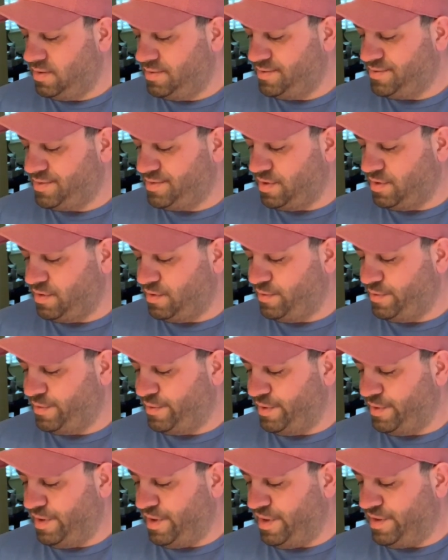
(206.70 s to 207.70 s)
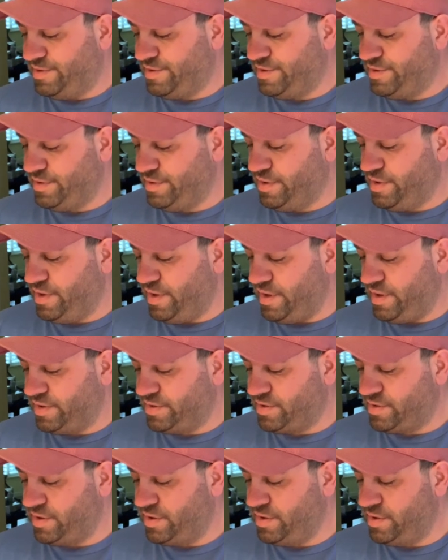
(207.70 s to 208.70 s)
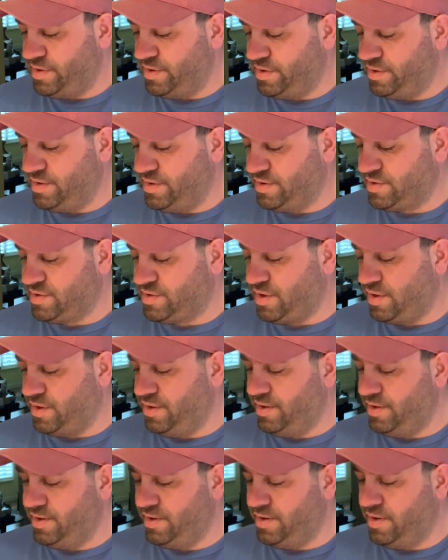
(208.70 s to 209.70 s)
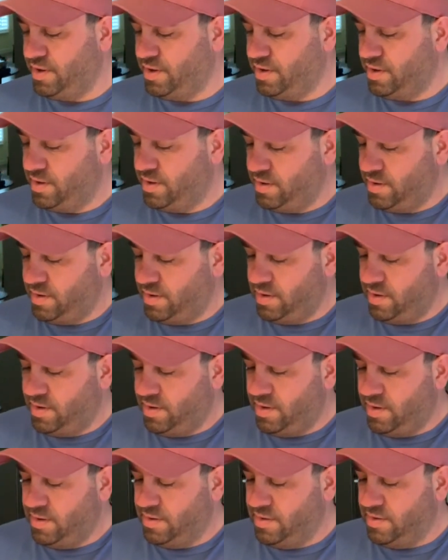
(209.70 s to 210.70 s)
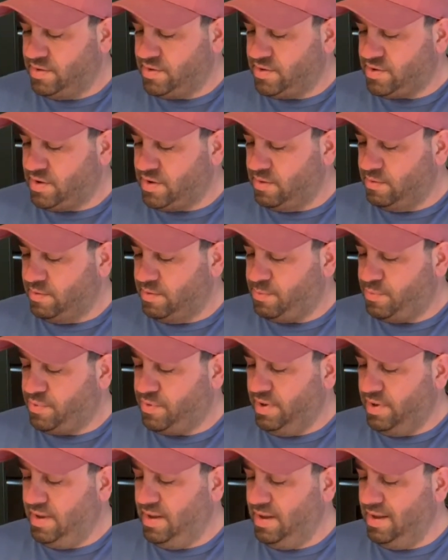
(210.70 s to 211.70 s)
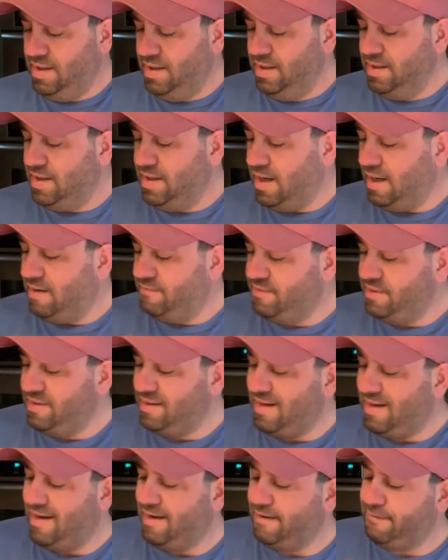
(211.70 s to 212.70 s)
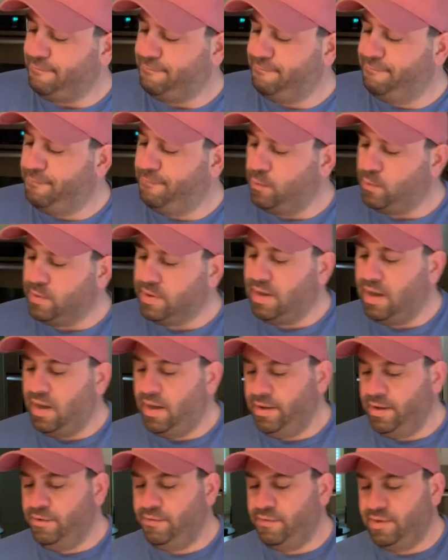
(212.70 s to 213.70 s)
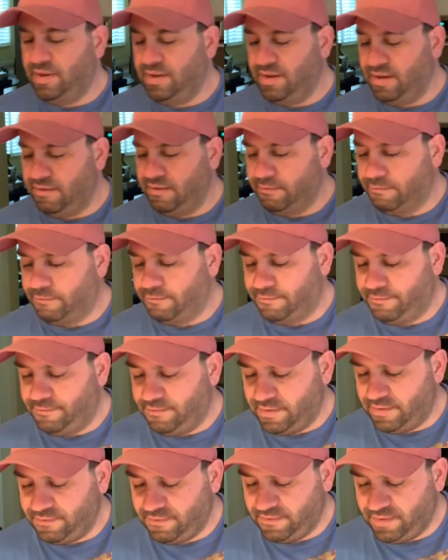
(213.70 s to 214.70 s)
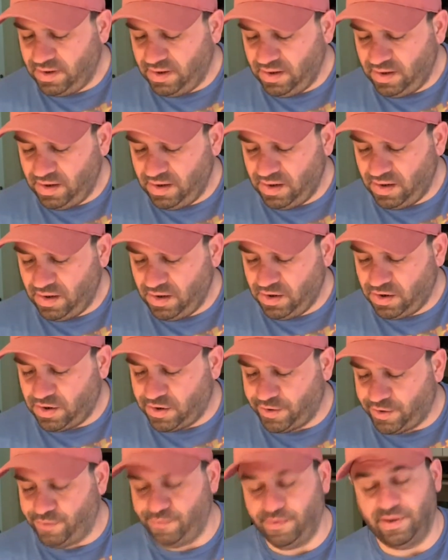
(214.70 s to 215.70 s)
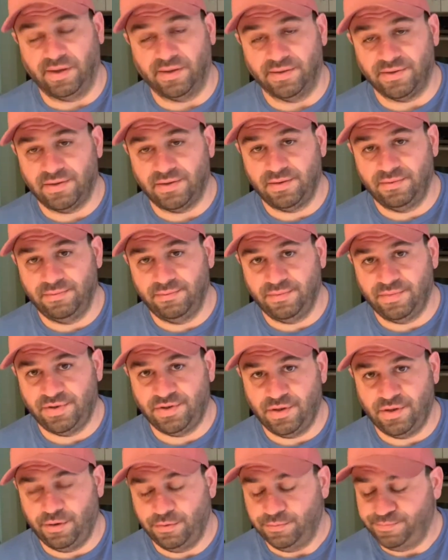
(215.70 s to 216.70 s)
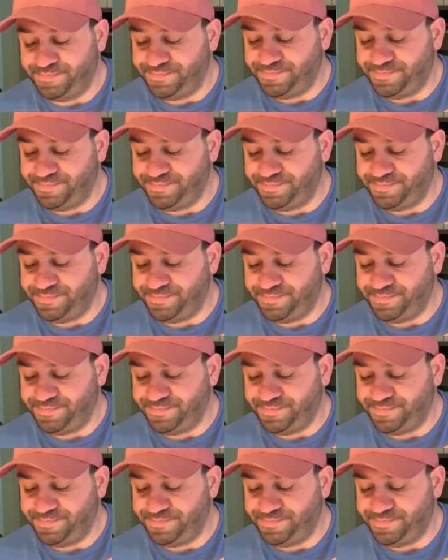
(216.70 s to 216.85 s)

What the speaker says: So let's get this started. And let's start with preheating the oven at 450 degrees. So